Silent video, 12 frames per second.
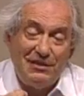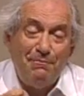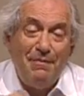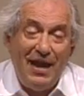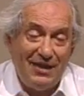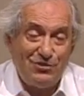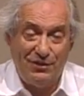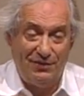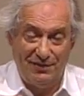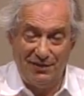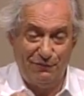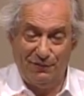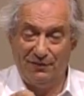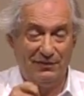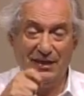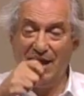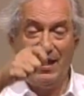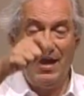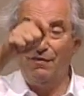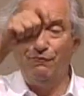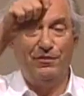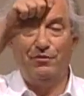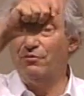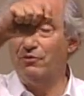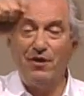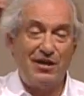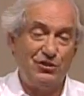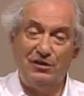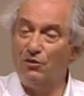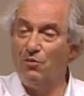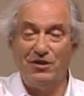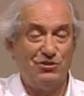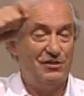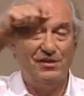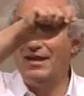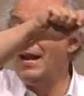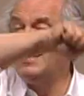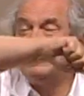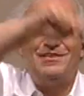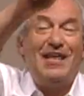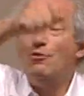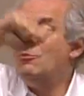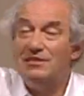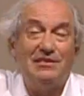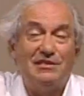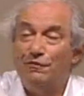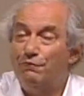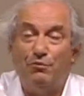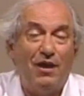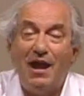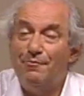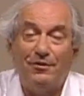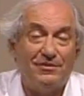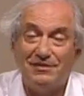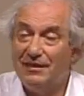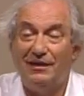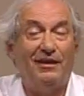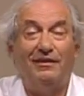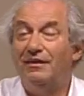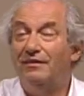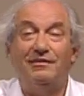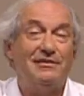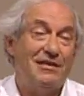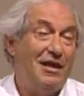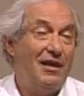imagine the difficulty I have with a regression equation that has thousands of parameters in it, and there's